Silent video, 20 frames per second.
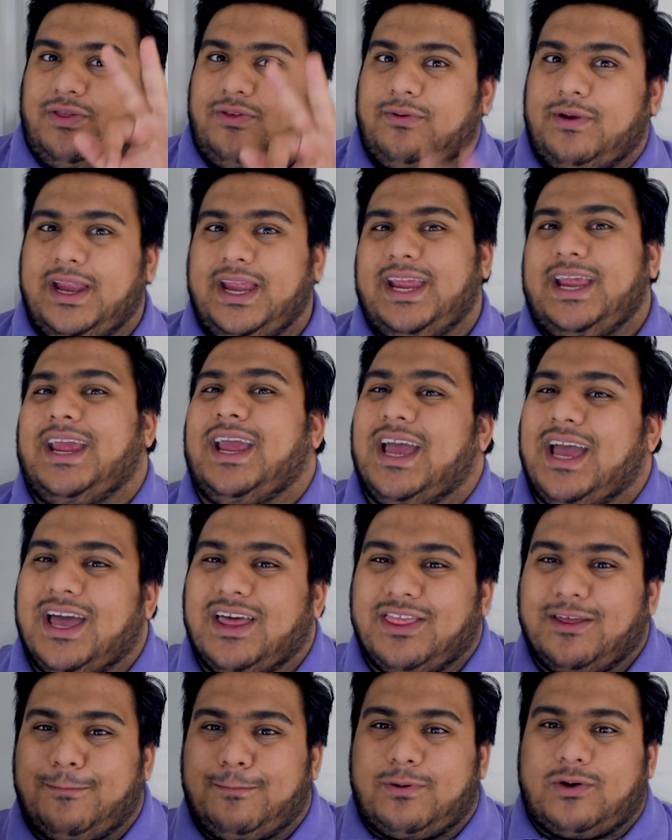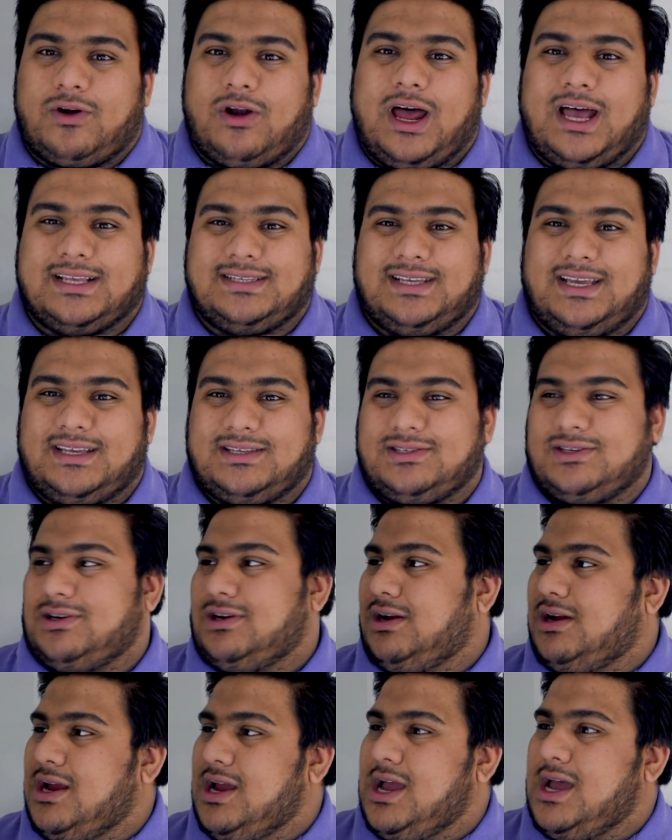three, the
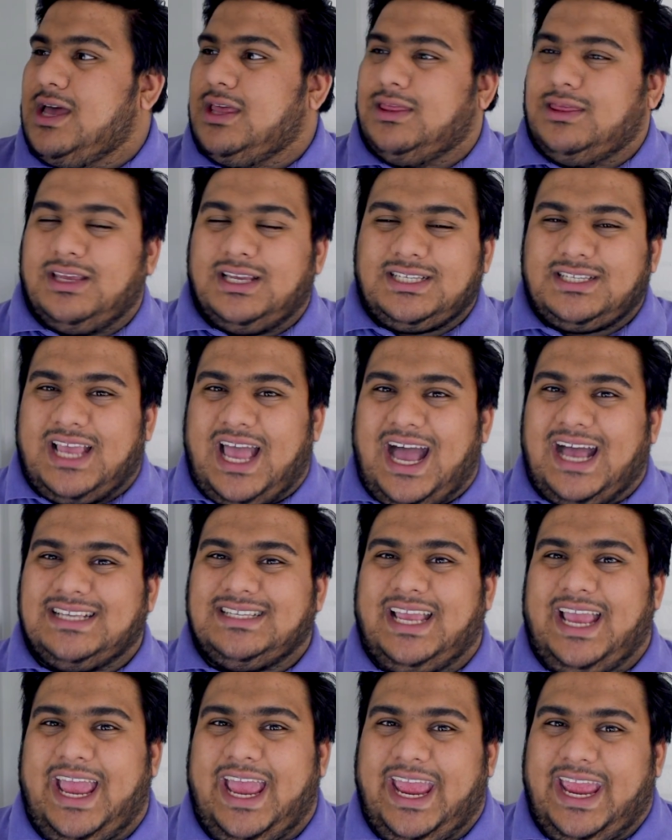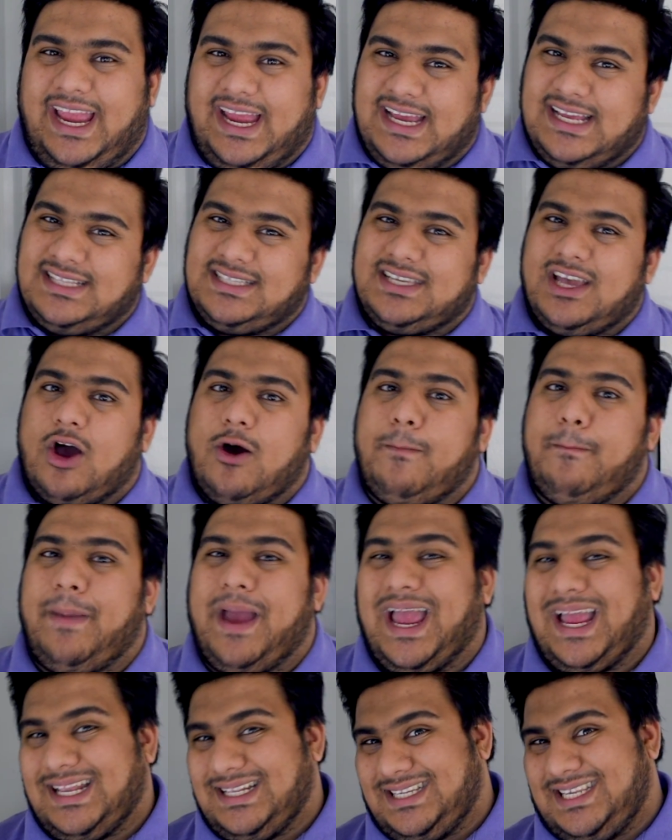processor. This has a Intel
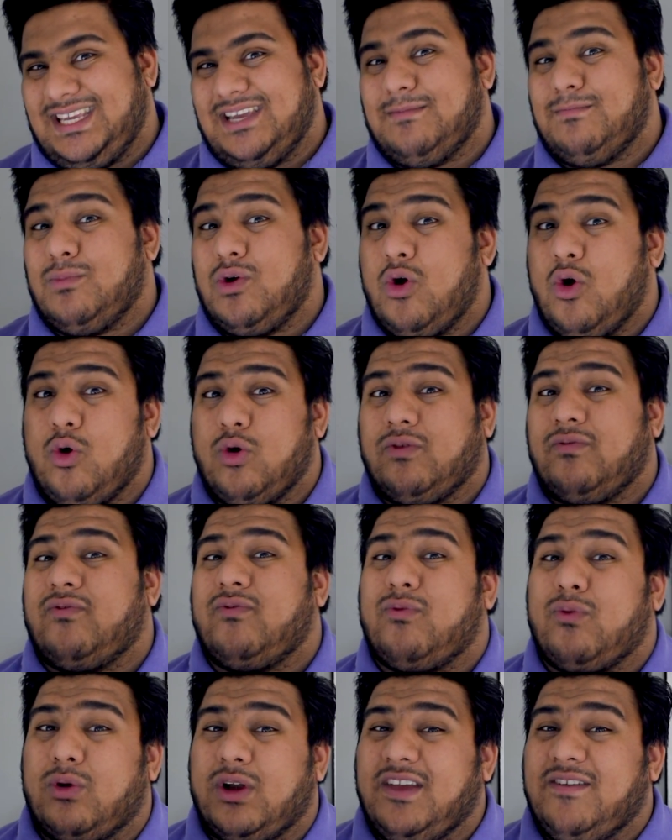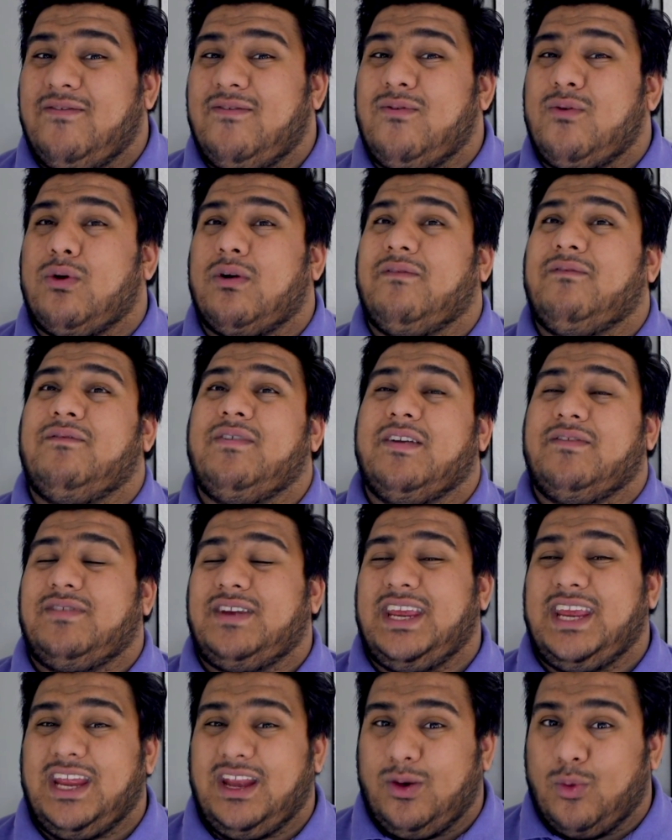Pentium Gold
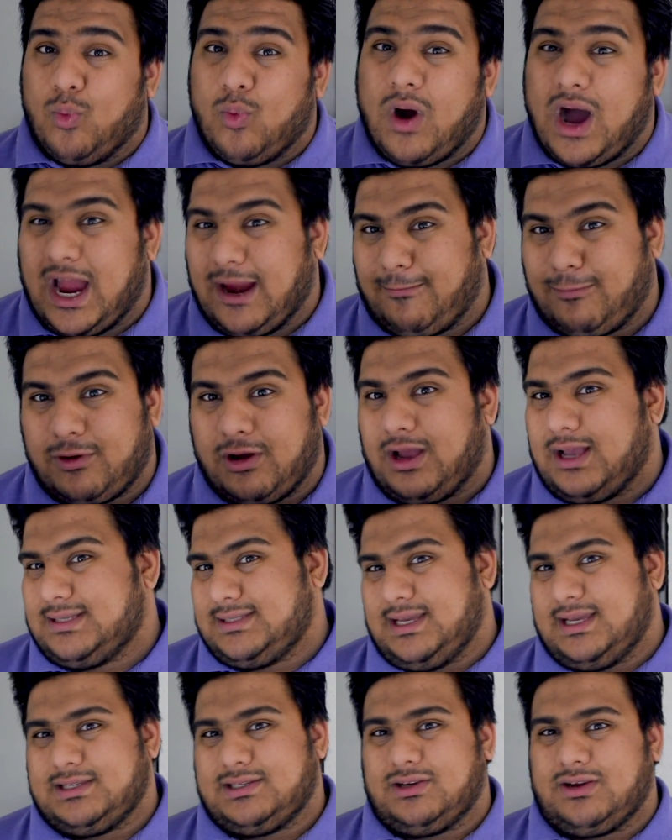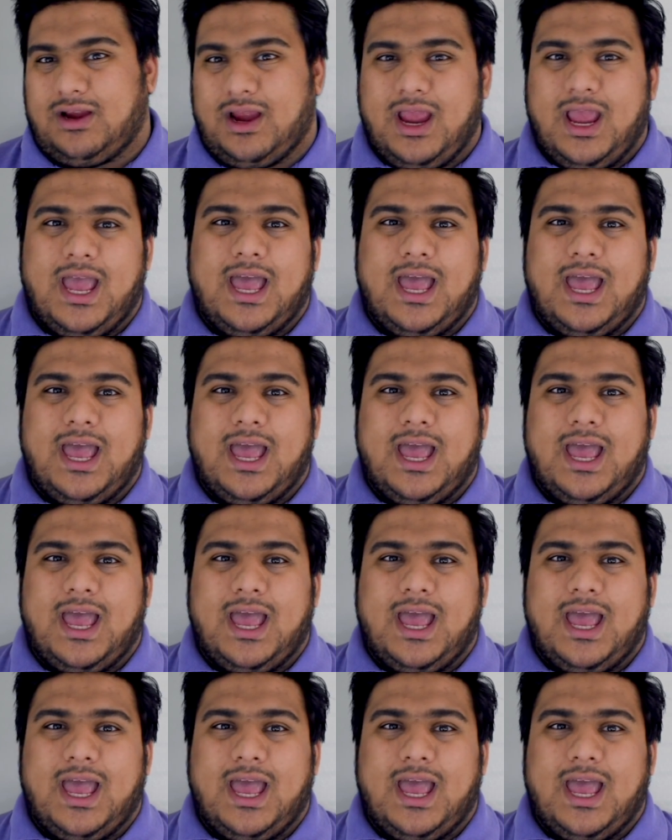4415Y processor.